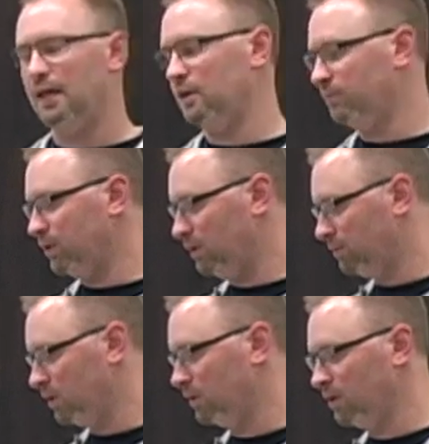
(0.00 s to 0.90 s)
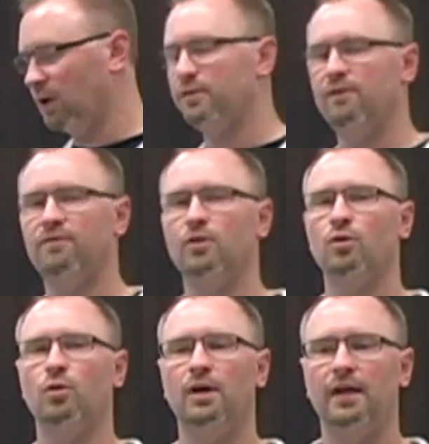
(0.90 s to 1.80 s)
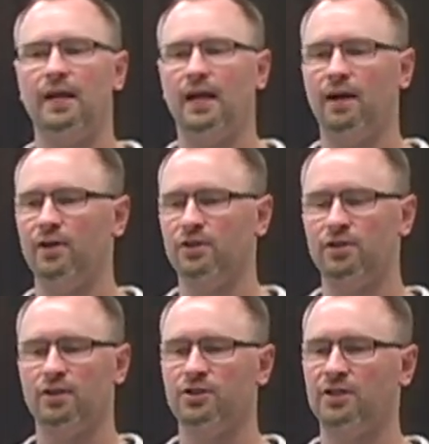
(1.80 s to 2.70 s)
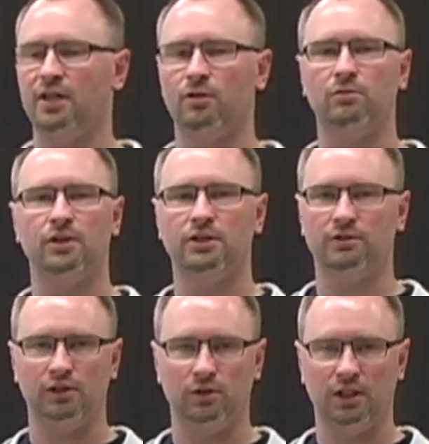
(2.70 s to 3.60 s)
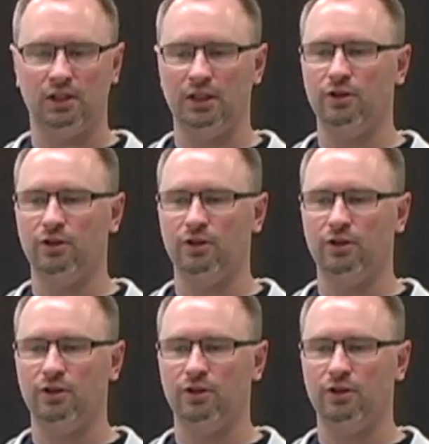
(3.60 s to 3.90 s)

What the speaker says: and you'll put them on the Optiflow and they start to settle relatively quickly.